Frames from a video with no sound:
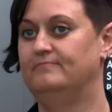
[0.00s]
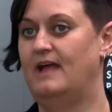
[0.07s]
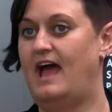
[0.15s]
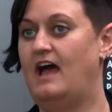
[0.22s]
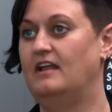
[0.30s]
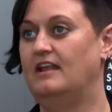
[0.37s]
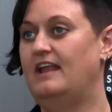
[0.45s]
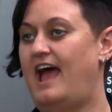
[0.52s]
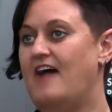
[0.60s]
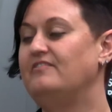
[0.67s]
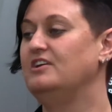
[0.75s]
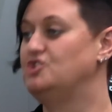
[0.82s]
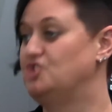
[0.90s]

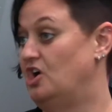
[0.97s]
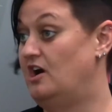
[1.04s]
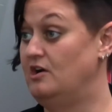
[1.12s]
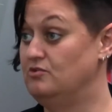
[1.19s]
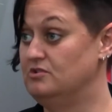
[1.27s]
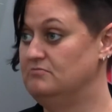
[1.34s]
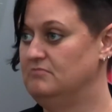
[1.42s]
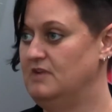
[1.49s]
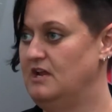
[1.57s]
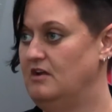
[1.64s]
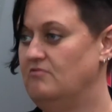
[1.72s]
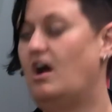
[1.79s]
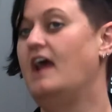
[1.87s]
having a child,
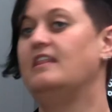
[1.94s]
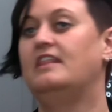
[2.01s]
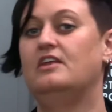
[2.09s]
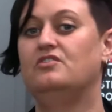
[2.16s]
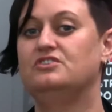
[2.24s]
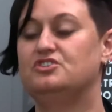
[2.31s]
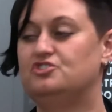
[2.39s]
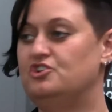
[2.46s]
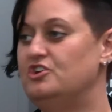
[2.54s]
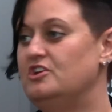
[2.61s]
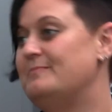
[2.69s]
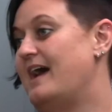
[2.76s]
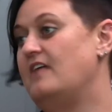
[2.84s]
right? There is a
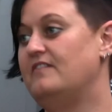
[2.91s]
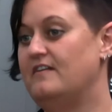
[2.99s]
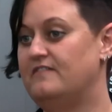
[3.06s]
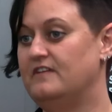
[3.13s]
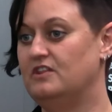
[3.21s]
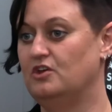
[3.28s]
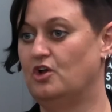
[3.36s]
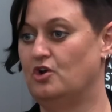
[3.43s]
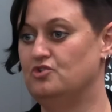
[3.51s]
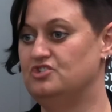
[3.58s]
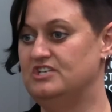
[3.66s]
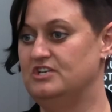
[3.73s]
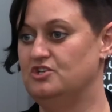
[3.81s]
certain amount of effort that
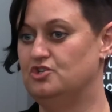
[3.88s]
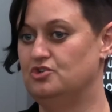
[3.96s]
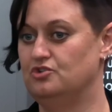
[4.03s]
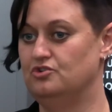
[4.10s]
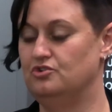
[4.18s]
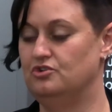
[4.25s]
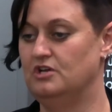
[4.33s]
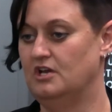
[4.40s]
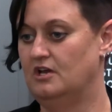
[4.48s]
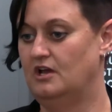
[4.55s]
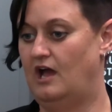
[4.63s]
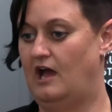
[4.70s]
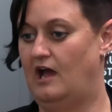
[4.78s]
goes into
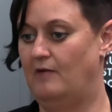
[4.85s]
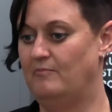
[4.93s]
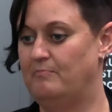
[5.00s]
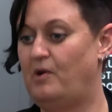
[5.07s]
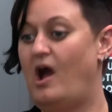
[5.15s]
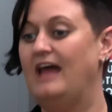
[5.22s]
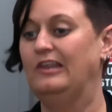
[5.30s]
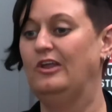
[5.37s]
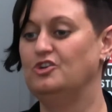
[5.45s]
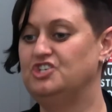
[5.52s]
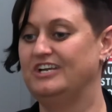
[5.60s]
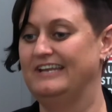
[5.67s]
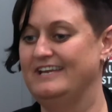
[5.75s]

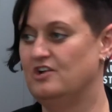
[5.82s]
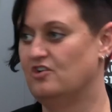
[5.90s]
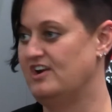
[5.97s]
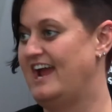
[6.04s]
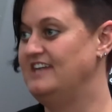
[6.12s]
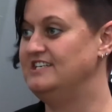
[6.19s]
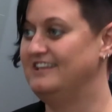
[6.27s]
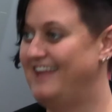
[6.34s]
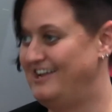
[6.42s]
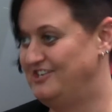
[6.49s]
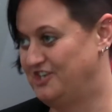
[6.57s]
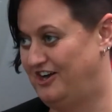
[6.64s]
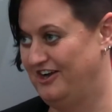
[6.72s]
biologically creating
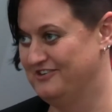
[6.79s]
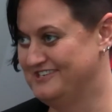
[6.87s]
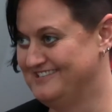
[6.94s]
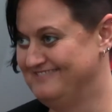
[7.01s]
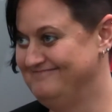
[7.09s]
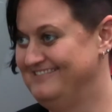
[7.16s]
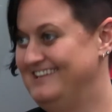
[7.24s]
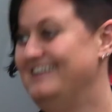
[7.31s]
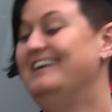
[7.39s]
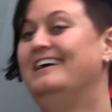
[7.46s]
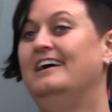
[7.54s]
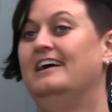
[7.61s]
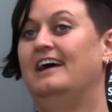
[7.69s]
that child.
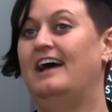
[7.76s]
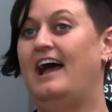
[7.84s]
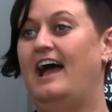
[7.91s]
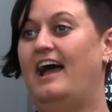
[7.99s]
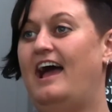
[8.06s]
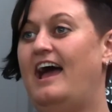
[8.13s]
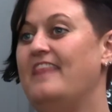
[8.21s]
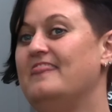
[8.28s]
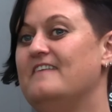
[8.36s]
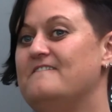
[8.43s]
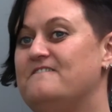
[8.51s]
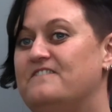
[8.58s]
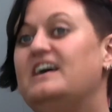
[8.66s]
And
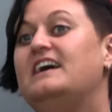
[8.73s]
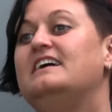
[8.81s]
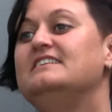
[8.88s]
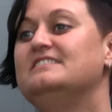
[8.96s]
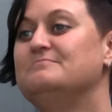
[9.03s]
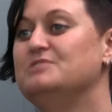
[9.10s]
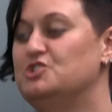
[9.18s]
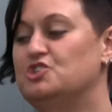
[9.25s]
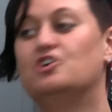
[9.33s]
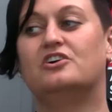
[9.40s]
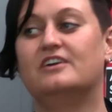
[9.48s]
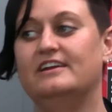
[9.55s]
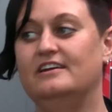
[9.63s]
the vast
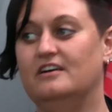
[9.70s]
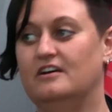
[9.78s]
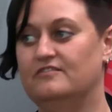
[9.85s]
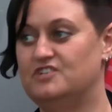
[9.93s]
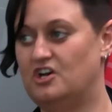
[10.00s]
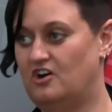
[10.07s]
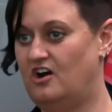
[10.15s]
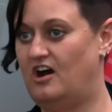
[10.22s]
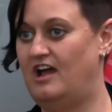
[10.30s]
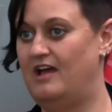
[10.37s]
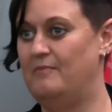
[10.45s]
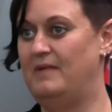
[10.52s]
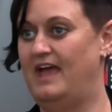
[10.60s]
majority of
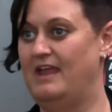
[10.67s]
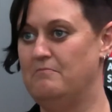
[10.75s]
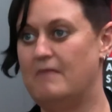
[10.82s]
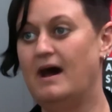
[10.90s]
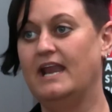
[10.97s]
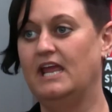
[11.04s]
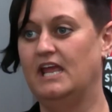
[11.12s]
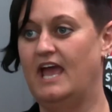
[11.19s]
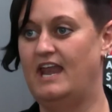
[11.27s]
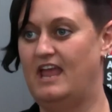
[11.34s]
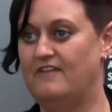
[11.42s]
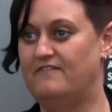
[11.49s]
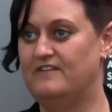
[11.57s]
time and money
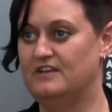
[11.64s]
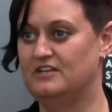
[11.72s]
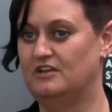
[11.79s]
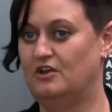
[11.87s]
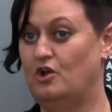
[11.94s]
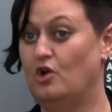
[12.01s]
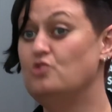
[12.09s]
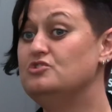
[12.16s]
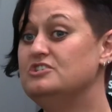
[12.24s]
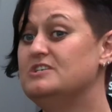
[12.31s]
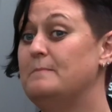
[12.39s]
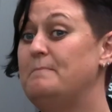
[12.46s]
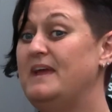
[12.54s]
and effort goes
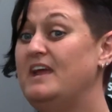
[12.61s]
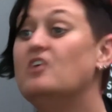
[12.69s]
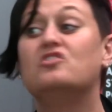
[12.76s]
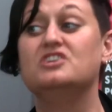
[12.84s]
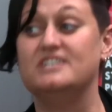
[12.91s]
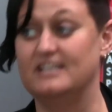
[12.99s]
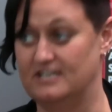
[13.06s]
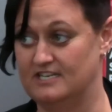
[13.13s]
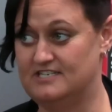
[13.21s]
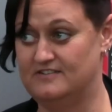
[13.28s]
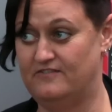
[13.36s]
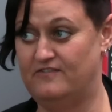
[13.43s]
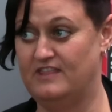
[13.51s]
into parenting
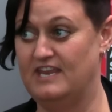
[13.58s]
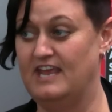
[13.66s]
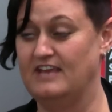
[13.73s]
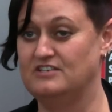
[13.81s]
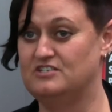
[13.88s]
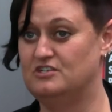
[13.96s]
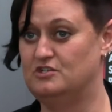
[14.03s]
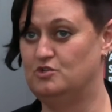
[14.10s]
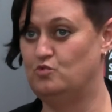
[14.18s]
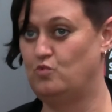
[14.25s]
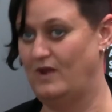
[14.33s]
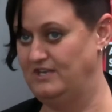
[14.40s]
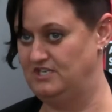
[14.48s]
it for the next
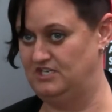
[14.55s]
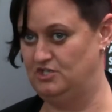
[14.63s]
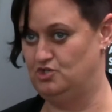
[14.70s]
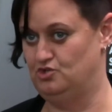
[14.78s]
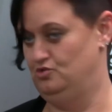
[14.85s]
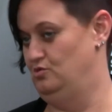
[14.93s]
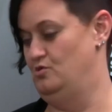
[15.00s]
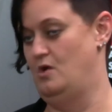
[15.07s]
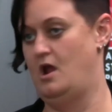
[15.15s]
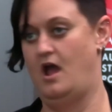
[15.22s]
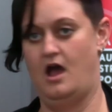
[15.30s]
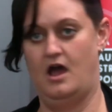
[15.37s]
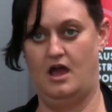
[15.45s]
20 to
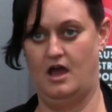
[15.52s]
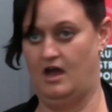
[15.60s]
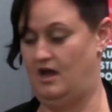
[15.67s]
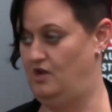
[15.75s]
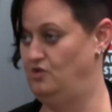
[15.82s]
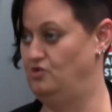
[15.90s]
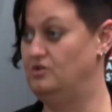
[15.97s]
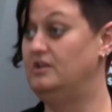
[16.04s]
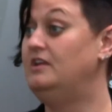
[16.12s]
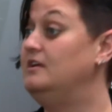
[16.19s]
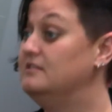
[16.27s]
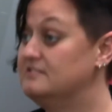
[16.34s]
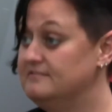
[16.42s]
100
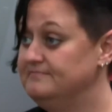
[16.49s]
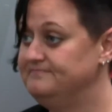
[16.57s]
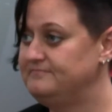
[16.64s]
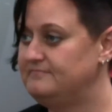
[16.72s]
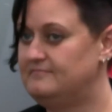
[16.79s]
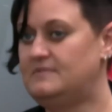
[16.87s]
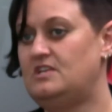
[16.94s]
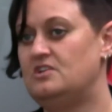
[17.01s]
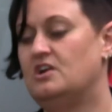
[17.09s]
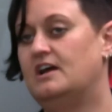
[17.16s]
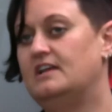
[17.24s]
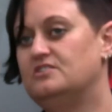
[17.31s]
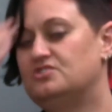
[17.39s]
years,
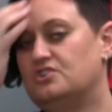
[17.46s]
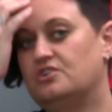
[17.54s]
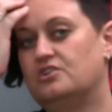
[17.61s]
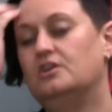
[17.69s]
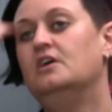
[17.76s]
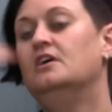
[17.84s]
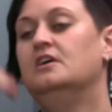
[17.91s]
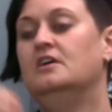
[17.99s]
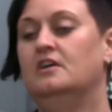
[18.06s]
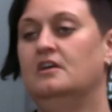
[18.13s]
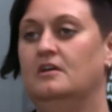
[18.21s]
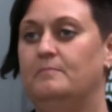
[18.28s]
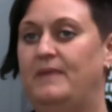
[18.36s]
right? So
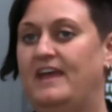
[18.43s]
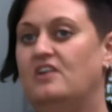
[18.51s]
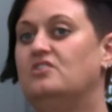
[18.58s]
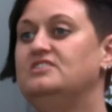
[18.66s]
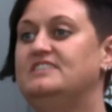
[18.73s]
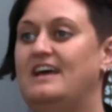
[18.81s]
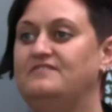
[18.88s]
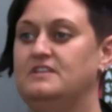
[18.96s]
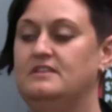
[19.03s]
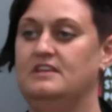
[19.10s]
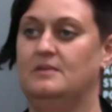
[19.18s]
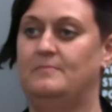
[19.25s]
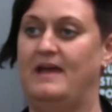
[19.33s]
parents have to
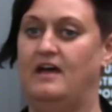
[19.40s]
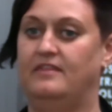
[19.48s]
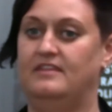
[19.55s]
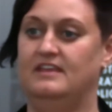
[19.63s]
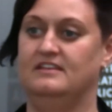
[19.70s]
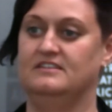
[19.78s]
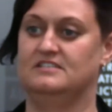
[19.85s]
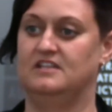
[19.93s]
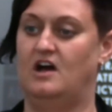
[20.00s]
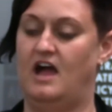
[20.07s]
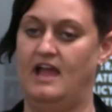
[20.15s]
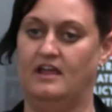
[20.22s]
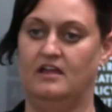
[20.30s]
think about things
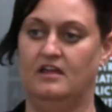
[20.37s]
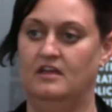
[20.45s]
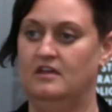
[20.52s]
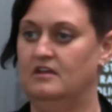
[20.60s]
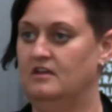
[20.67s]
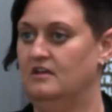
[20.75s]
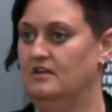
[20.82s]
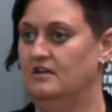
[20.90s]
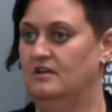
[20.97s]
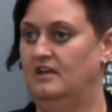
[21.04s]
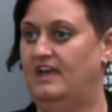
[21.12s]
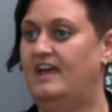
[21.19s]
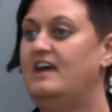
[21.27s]
like
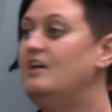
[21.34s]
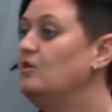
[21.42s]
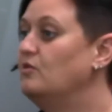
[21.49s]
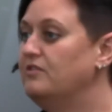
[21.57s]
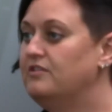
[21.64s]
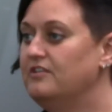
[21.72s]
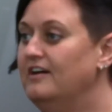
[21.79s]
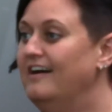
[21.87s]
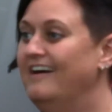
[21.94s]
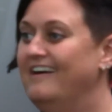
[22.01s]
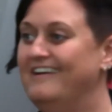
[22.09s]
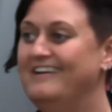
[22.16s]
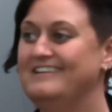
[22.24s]
health,
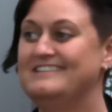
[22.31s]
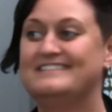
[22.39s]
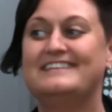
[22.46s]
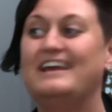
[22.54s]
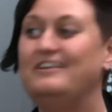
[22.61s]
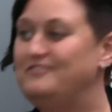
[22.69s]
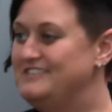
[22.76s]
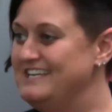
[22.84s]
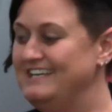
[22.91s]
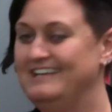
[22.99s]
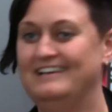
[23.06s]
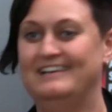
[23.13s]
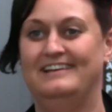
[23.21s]

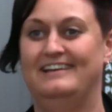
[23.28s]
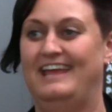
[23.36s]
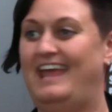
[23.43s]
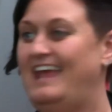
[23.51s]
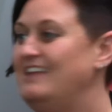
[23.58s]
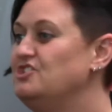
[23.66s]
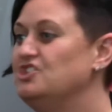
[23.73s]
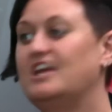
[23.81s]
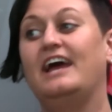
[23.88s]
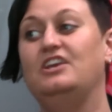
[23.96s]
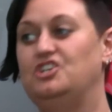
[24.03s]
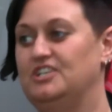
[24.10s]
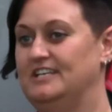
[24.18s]
safety,
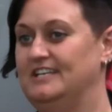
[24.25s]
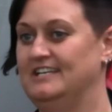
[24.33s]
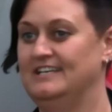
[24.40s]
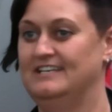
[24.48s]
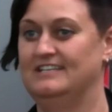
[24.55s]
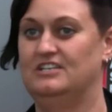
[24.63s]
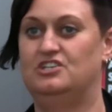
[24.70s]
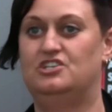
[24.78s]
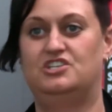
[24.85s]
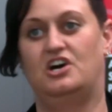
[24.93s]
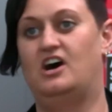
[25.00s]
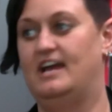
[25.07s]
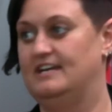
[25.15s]
education,
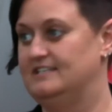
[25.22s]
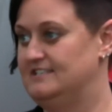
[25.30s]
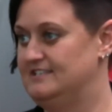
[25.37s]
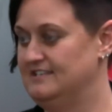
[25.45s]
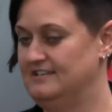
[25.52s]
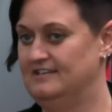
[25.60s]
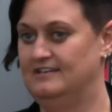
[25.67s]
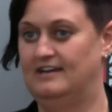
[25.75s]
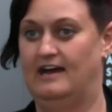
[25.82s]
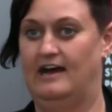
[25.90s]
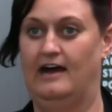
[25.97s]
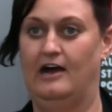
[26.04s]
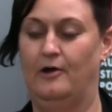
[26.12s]
diet,
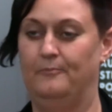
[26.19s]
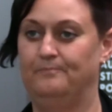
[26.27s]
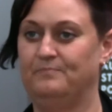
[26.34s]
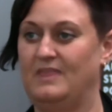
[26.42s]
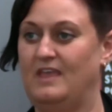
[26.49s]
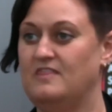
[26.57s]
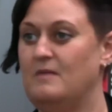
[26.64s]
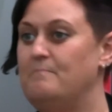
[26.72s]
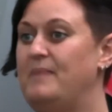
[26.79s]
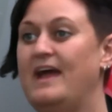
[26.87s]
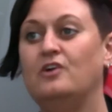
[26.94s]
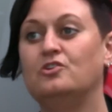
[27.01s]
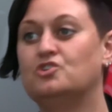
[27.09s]
the
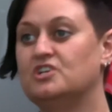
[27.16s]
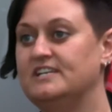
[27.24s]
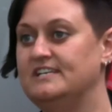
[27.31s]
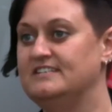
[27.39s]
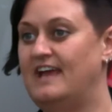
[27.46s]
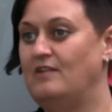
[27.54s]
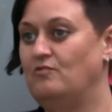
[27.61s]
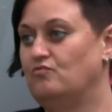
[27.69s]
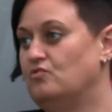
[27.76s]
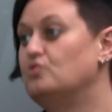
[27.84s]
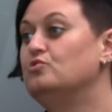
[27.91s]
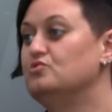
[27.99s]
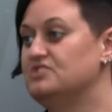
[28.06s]
boundaries and
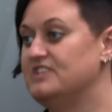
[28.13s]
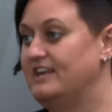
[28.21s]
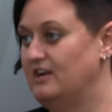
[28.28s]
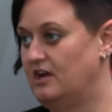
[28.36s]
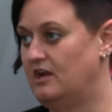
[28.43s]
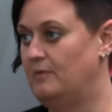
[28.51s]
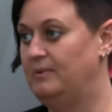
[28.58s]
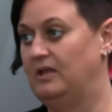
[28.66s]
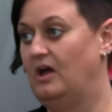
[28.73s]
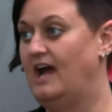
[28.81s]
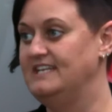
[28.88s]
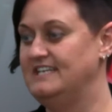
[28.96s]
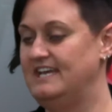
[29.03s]
rules that are going to
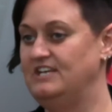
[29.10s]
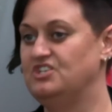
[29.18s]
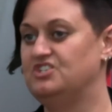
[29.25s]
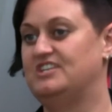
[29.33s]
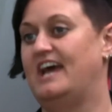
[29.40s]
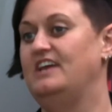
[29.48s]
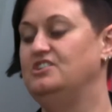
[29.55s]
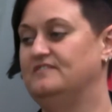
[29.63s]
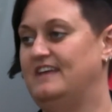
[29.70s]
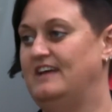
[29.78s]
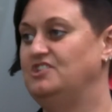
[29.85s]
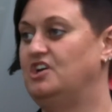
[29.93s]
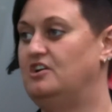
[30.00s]
apply to each stage of
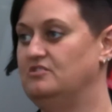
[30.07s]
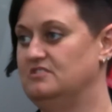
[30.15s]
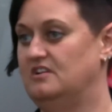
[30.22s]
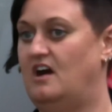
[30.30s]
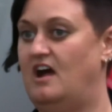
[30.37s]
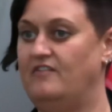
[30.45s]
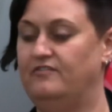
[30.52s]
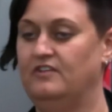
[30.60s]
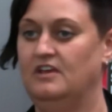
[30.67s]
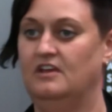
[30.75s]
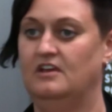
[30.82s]
that child's life,